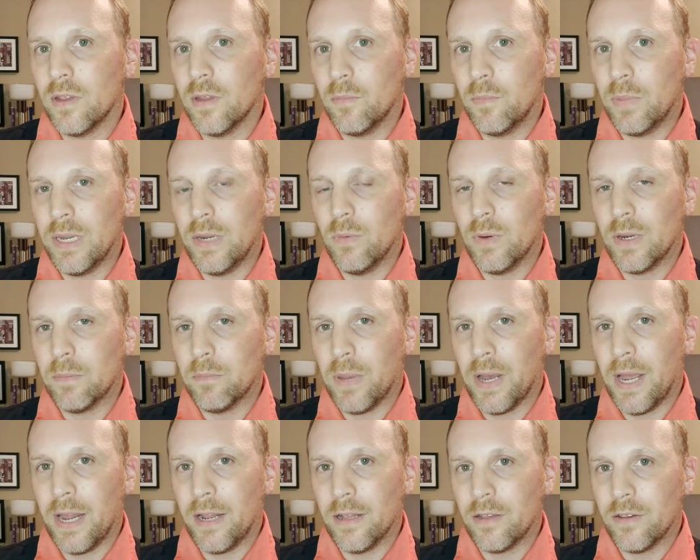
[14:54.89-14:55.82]
the B-Wing
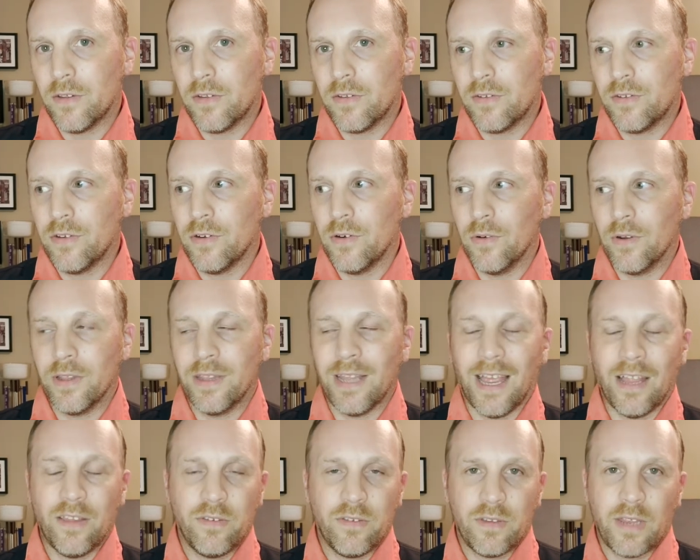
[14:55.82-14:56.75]
pilot suit. And
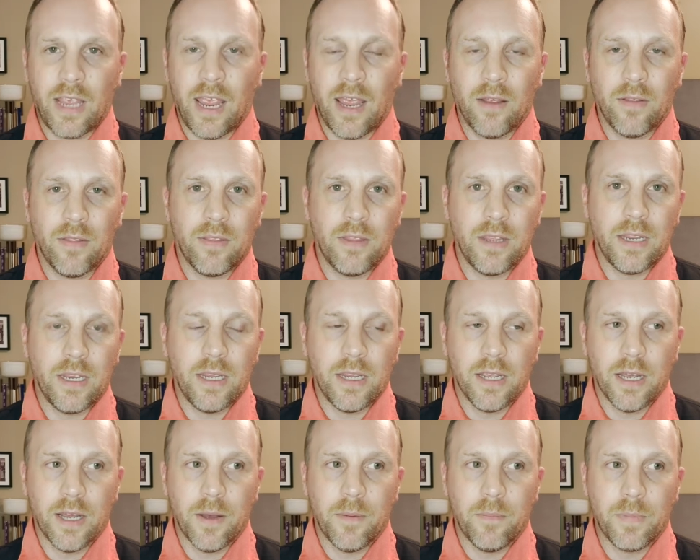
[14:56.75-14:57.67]
that's kind of the
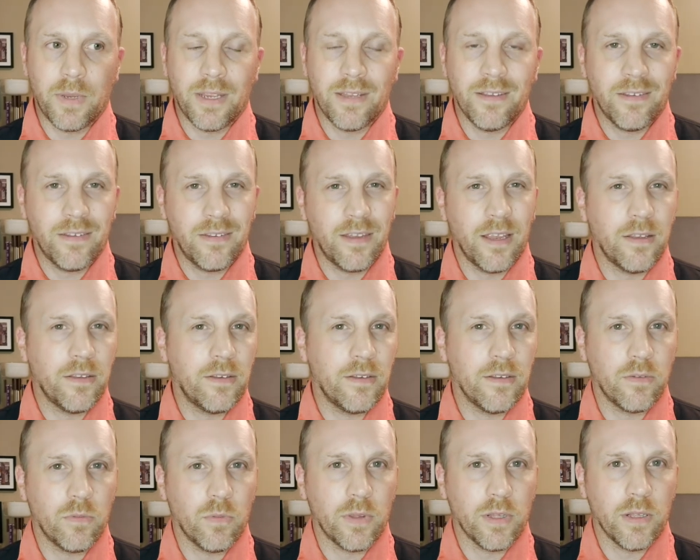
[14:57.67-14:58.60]

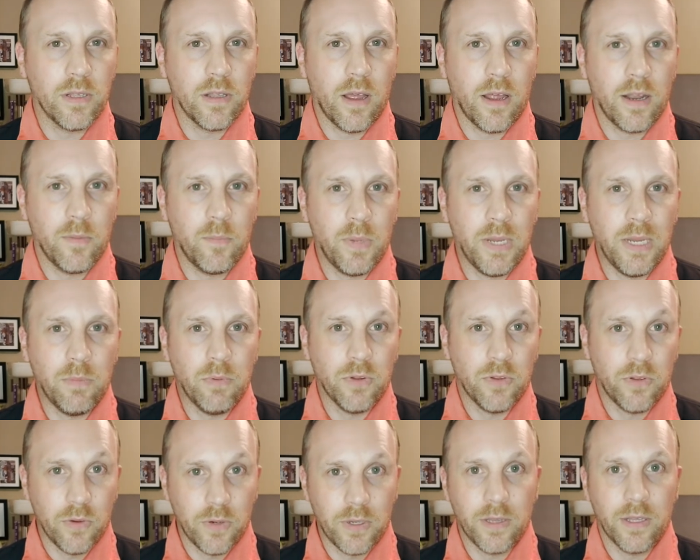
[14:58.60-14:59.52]
consensus with a lot of
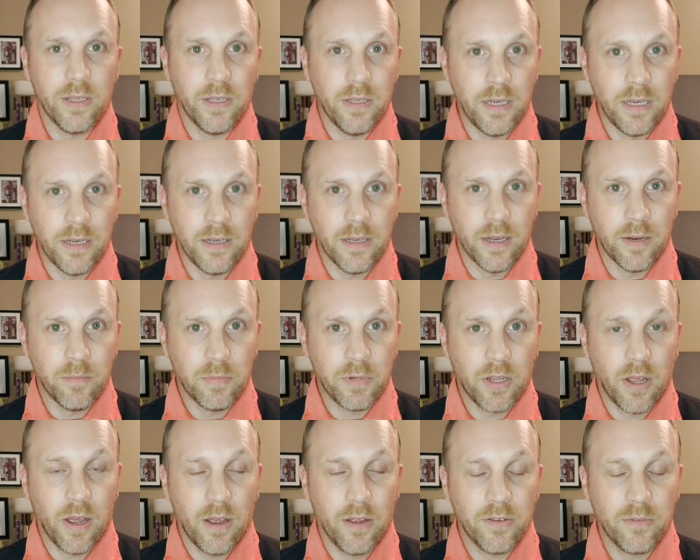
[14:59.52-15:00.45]
people doing the Nien Nunb
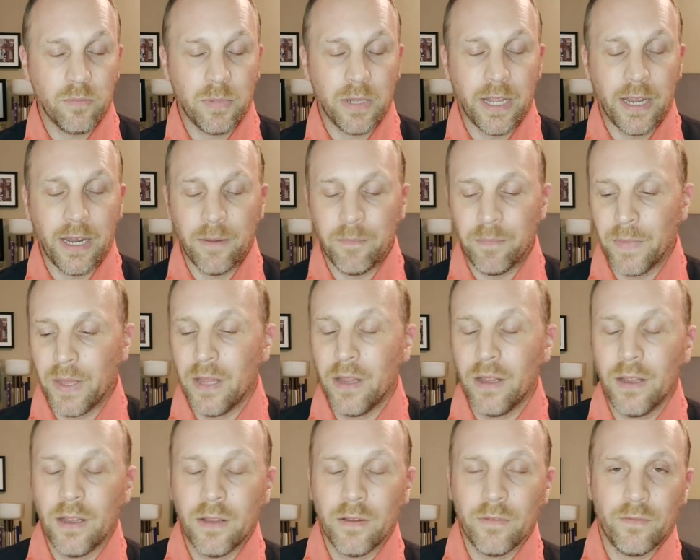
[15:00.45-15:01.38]
cosplay
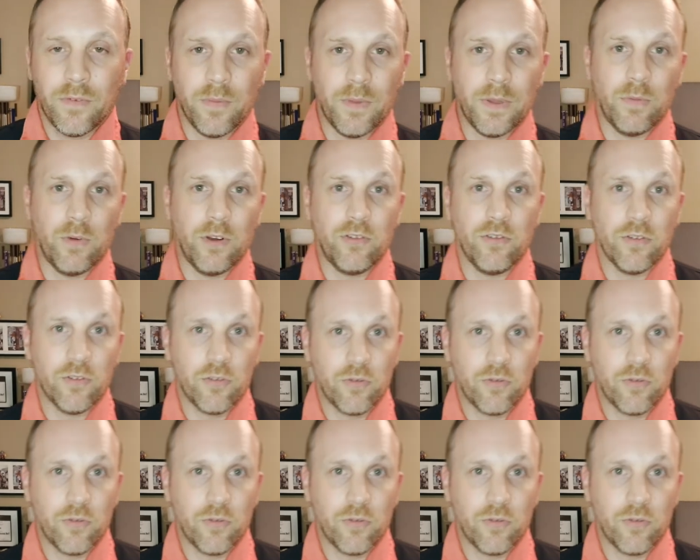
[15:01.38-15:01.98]
from the original